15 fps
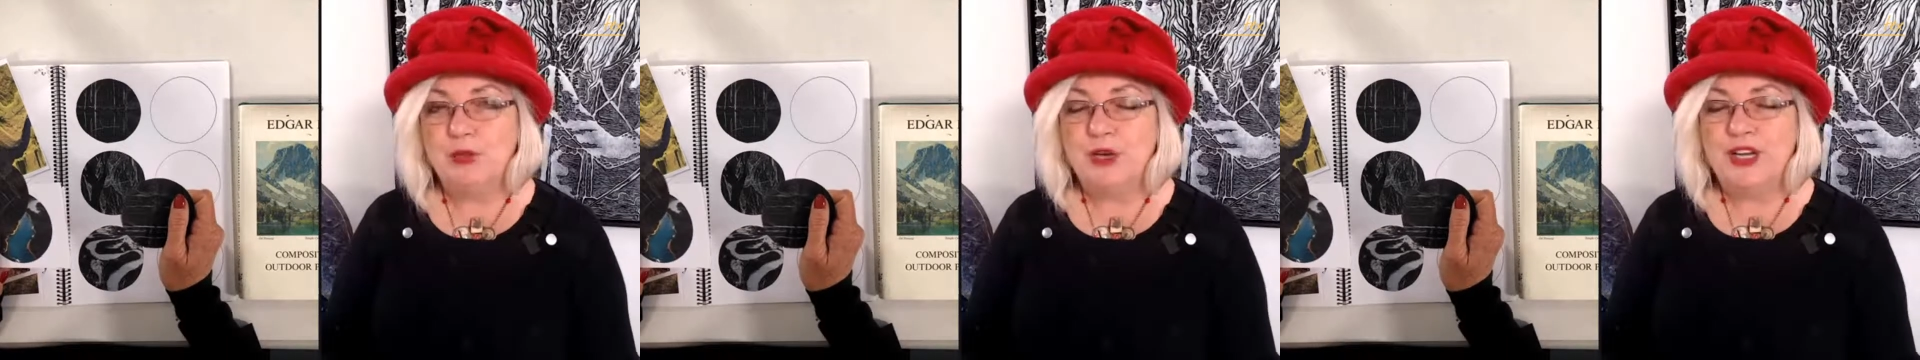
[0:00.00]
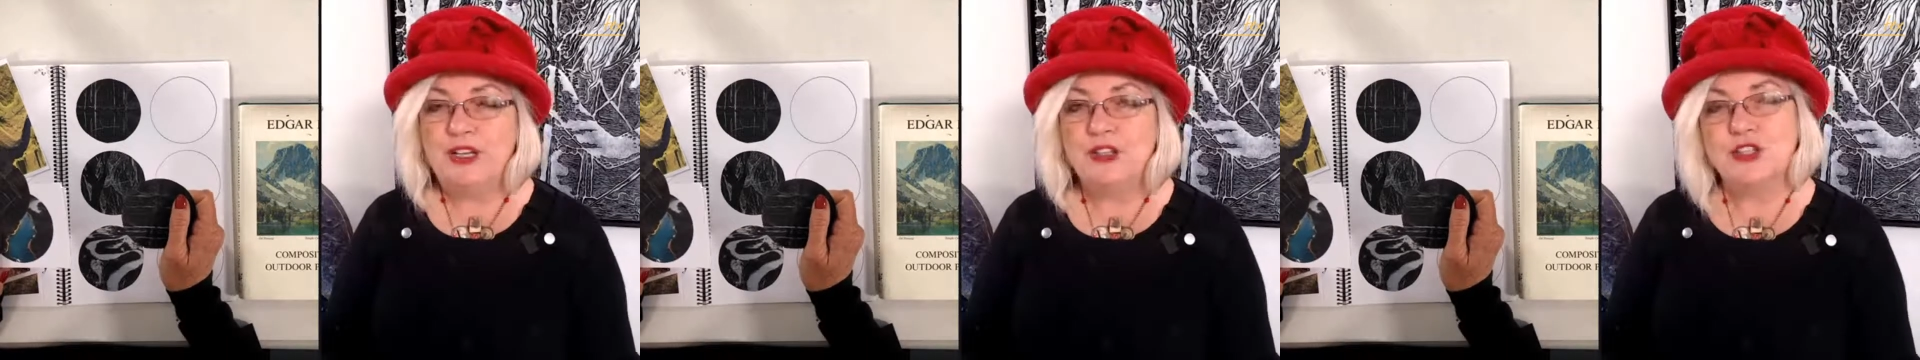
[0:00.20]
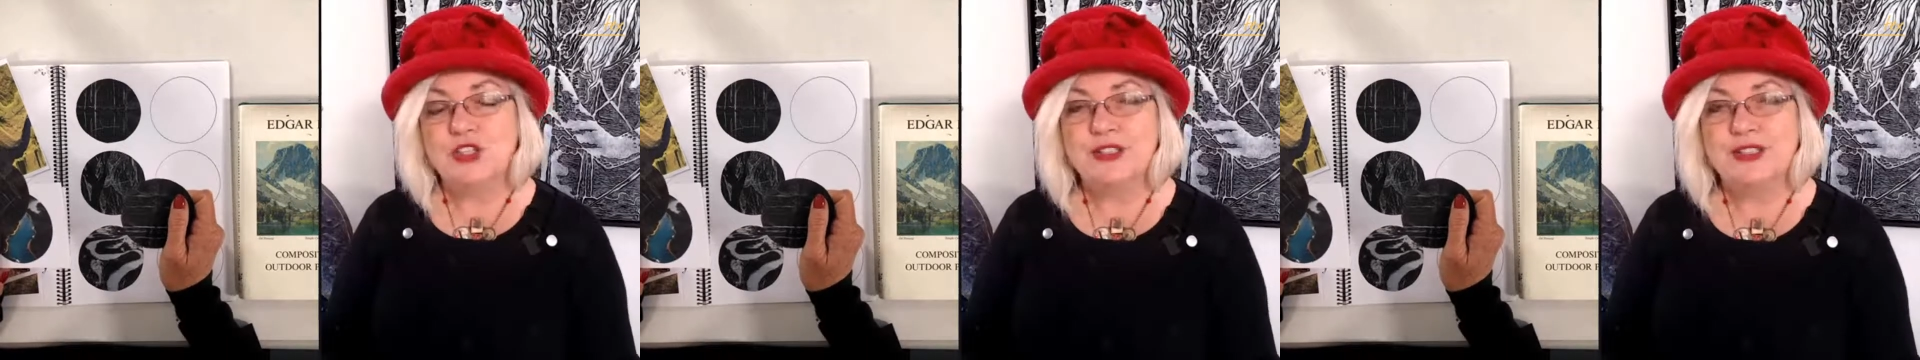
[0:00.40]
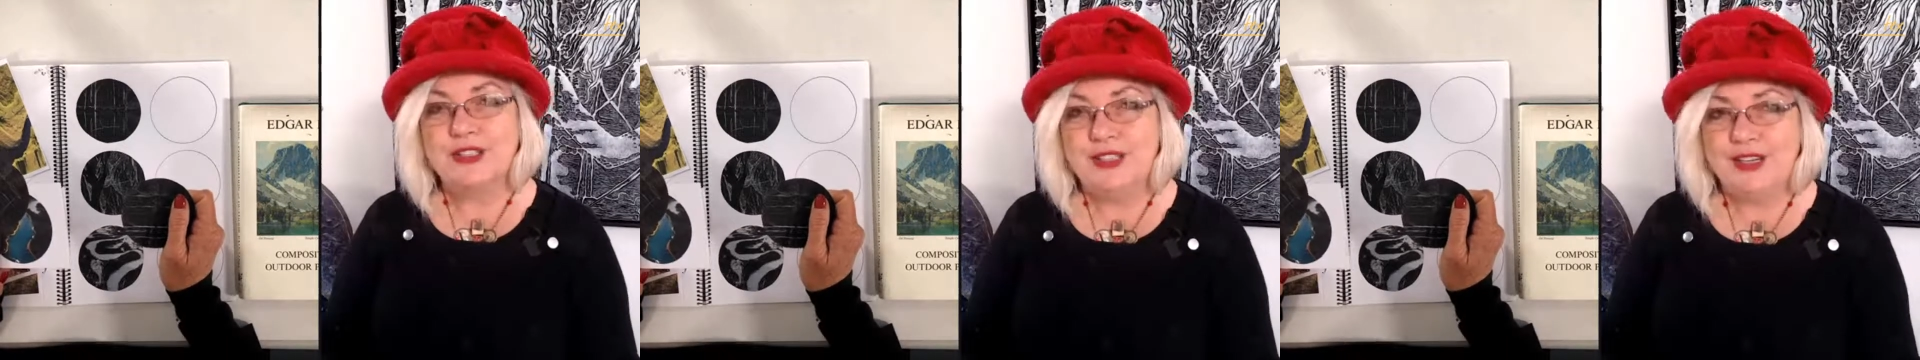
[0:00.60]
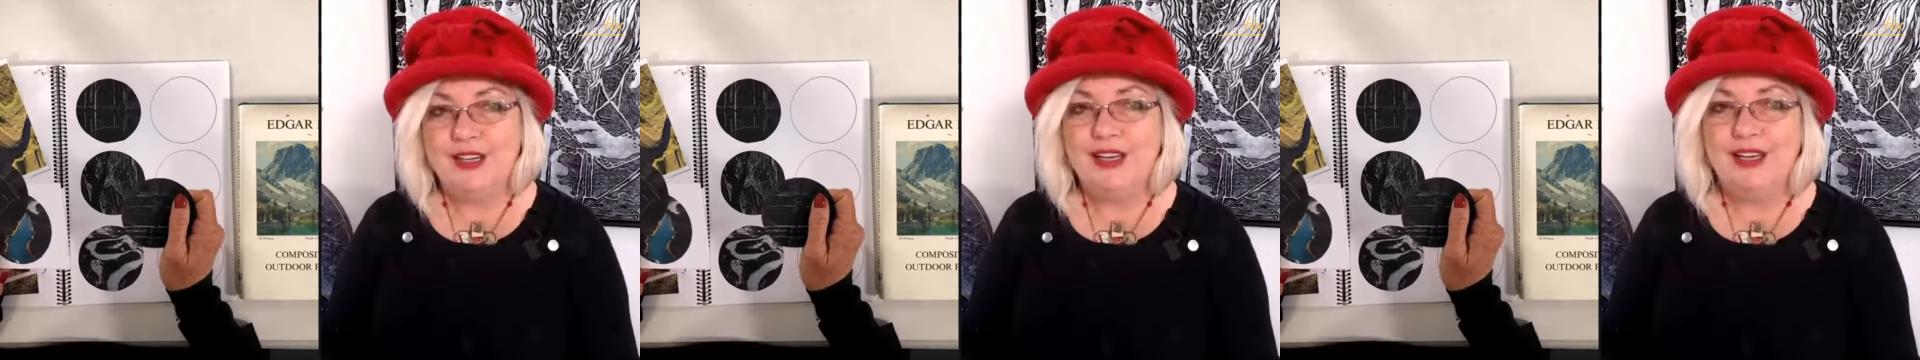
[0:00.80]
where you're just
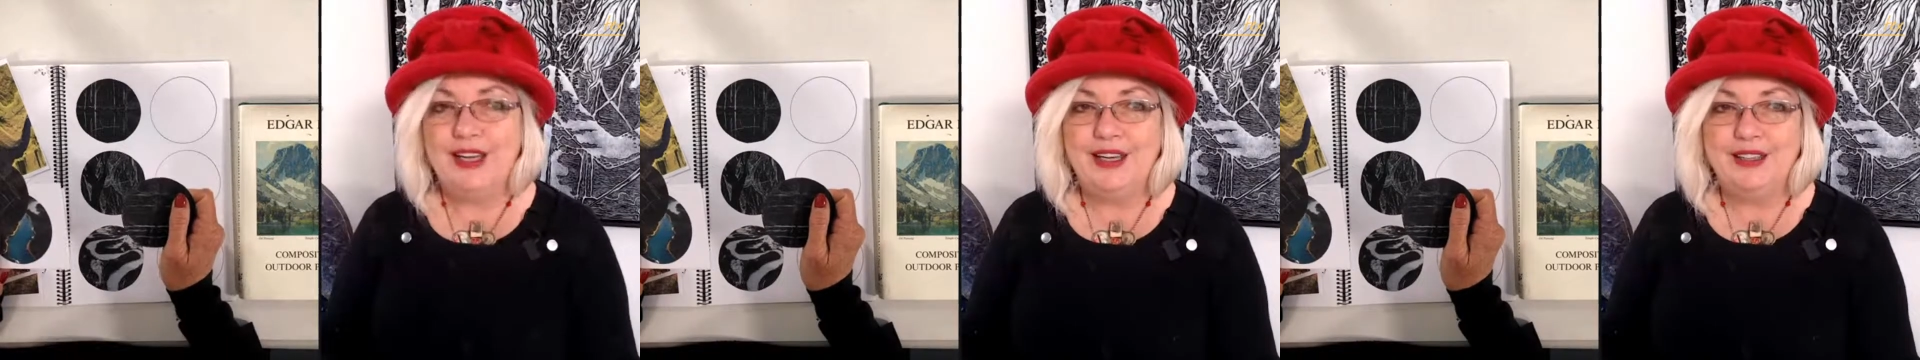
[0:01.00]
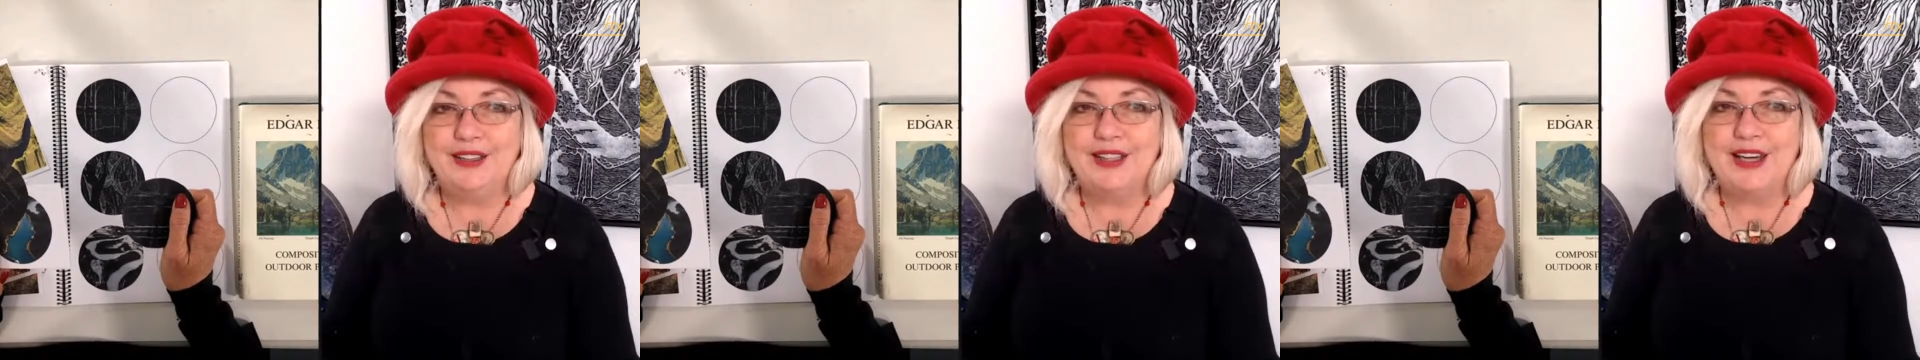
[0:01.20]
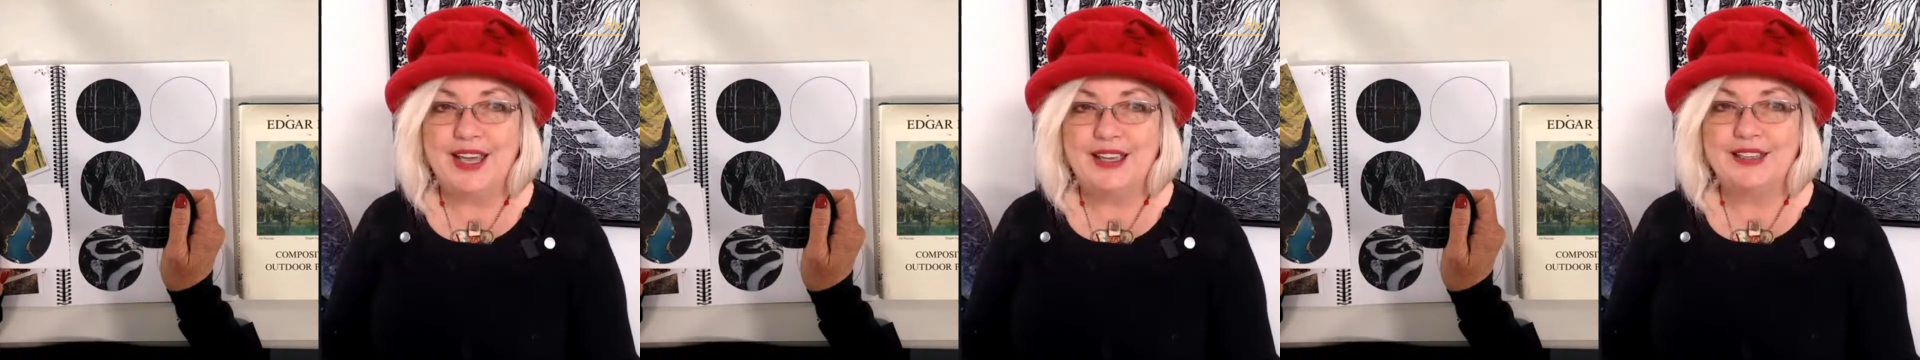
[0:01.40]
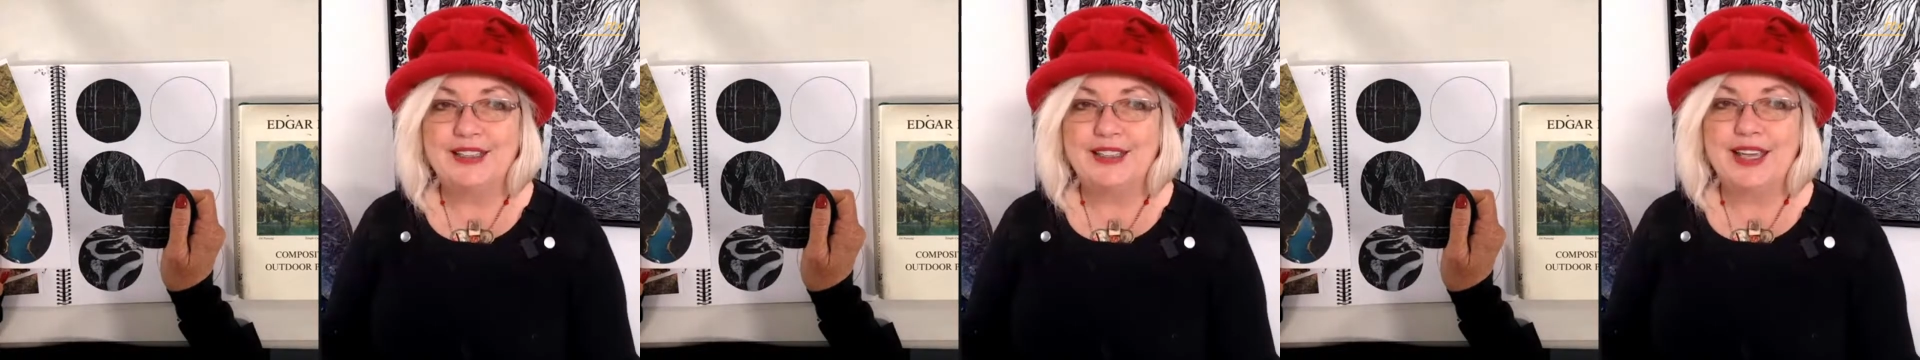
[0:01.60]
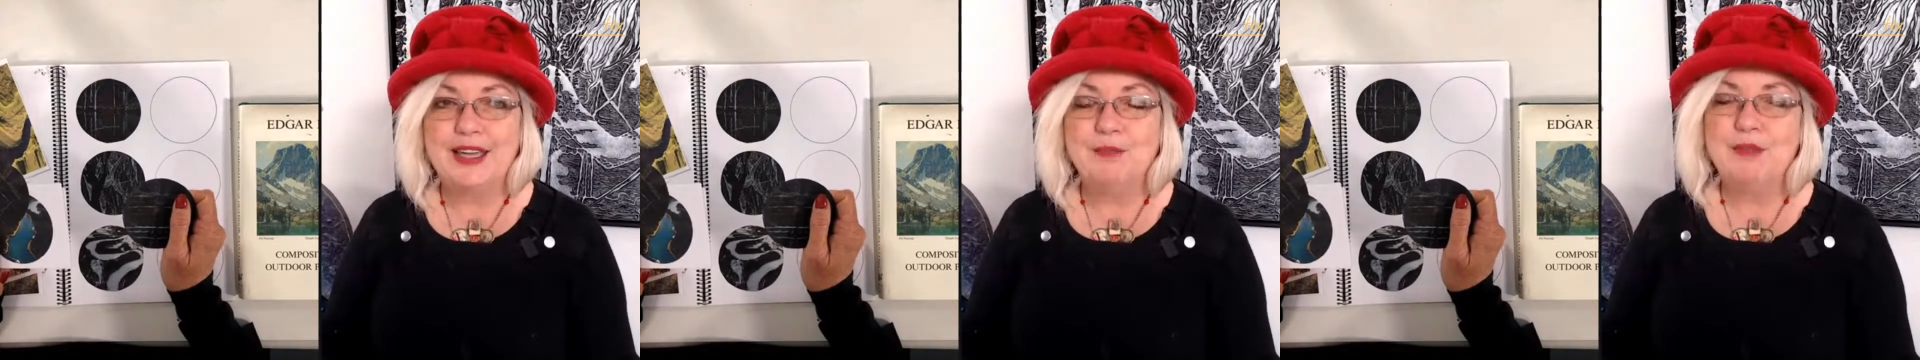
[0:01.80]
sitting in the
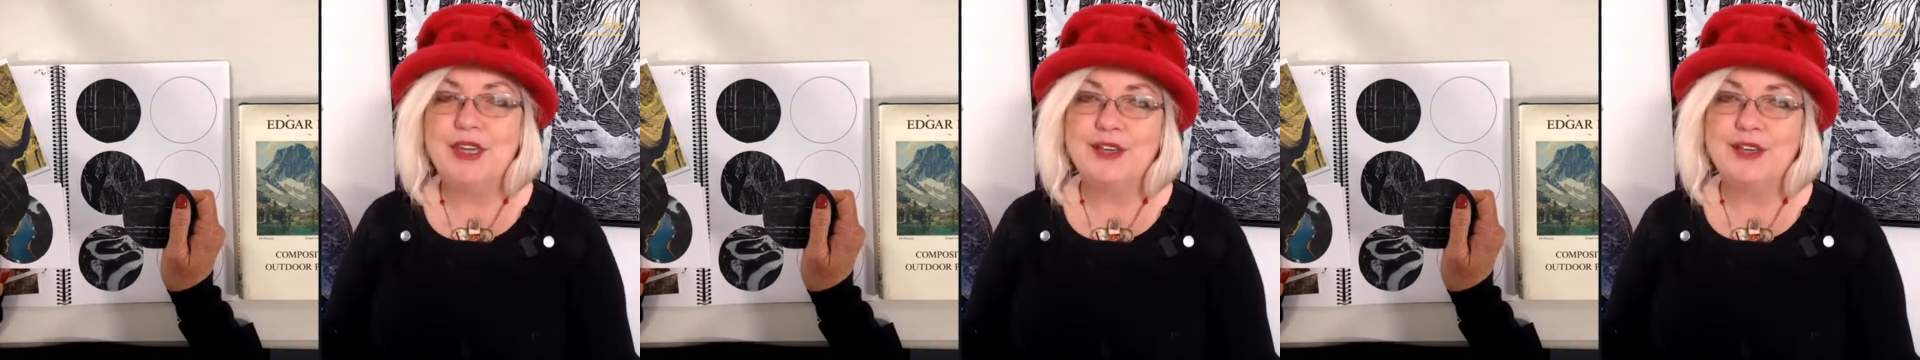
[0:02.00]
landscape,